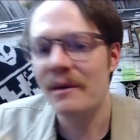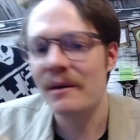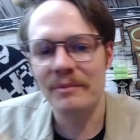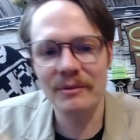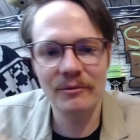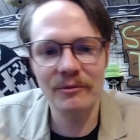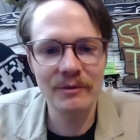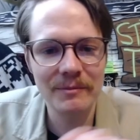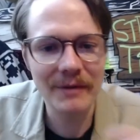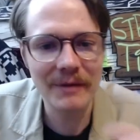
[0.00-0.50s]

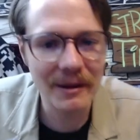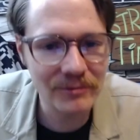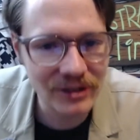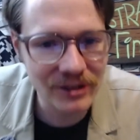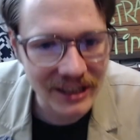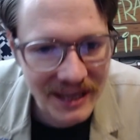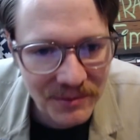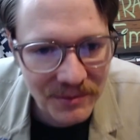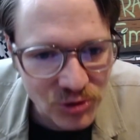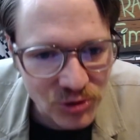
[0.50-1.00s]
people would be able
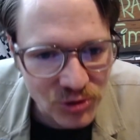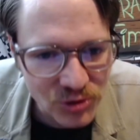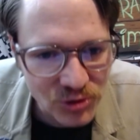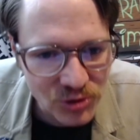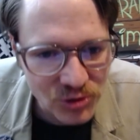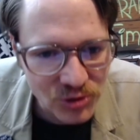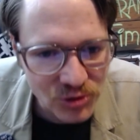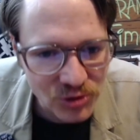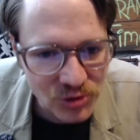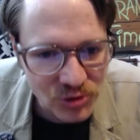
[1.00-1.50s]
to keep
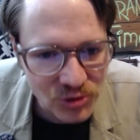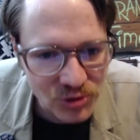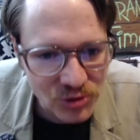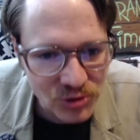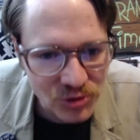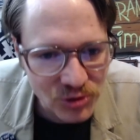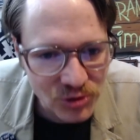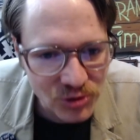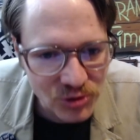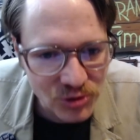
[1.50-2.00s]
track of this
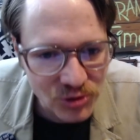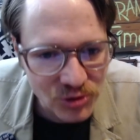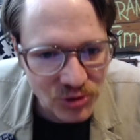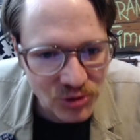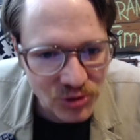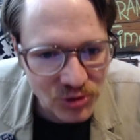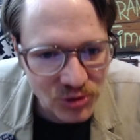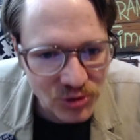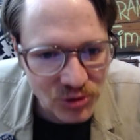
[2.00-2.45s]
bear,